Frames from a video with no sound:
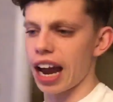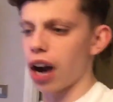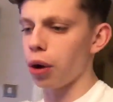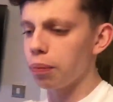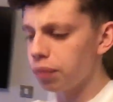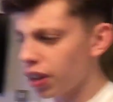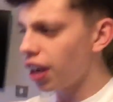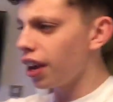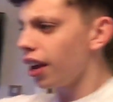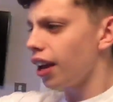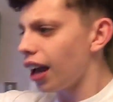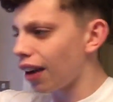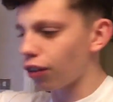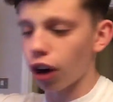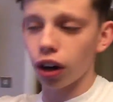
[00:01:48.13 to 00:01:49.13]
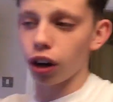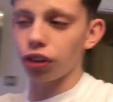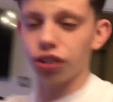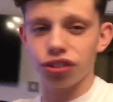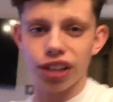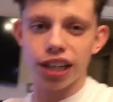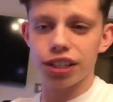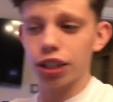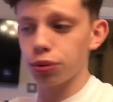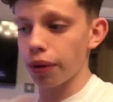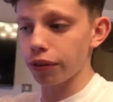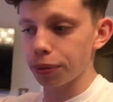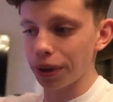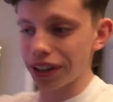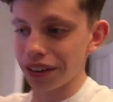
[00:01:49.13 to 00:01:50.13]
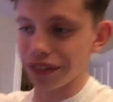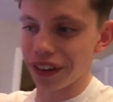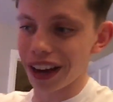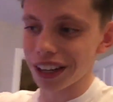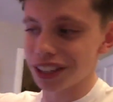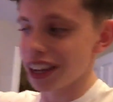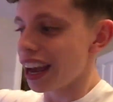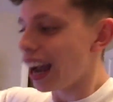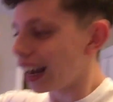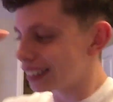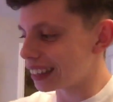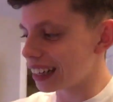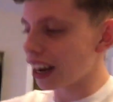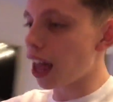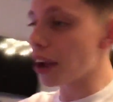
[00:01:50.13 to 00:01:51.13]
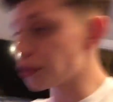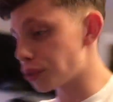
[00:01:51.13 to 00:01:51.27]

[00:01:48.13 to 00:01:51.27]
out. I've got a lot to say, so that's why I'm speaking fast. I did a live